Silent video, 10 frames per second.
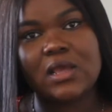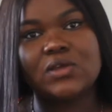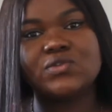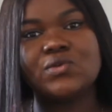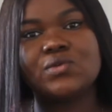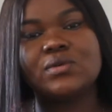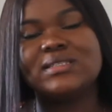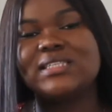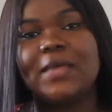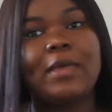So
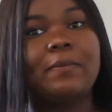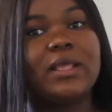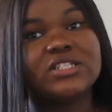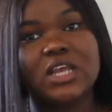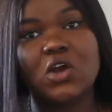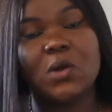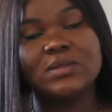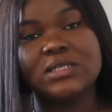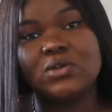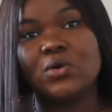say my paycheck
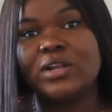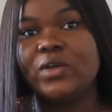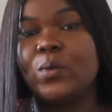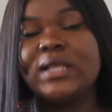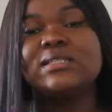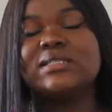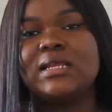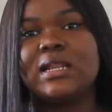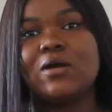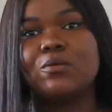comes in on a Wednesday
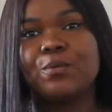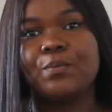now,